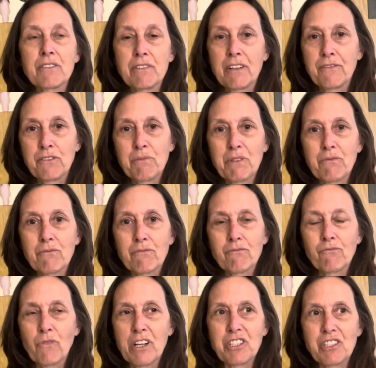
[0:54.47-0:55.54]
if you've been
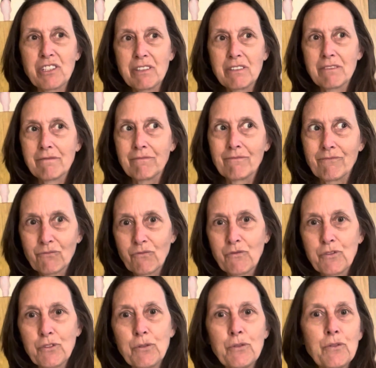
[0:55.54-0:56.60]
watching
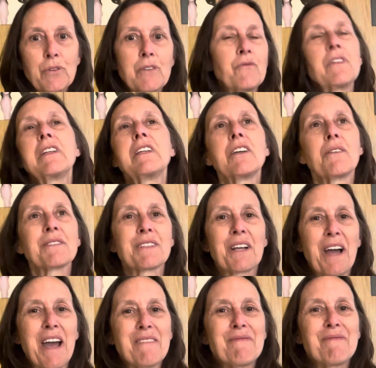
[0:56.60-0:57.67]
foo-hooey videos like
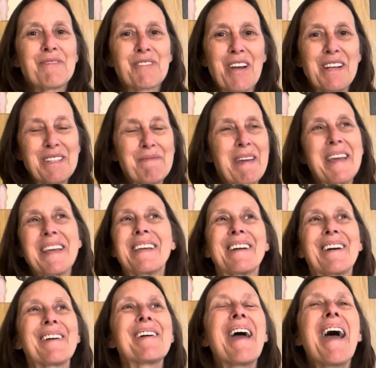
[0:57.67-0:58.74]
I'm trying to make here,